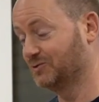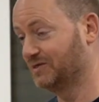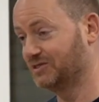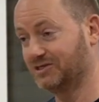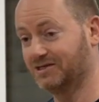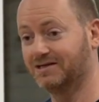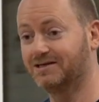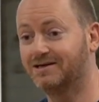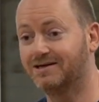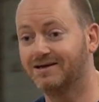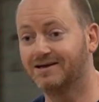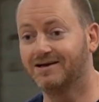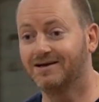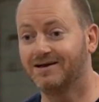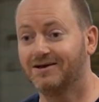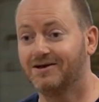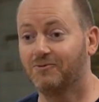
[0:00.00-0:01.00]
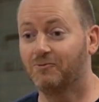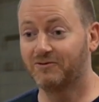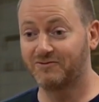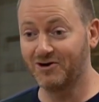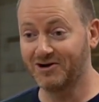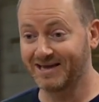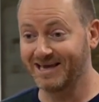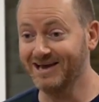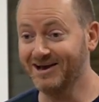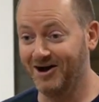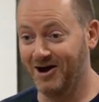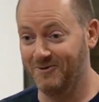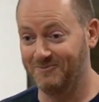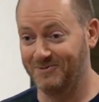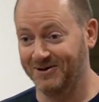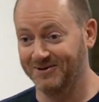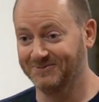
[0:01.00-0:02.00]
to each other. We've got
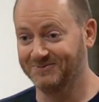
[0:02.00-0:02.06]
GitHub,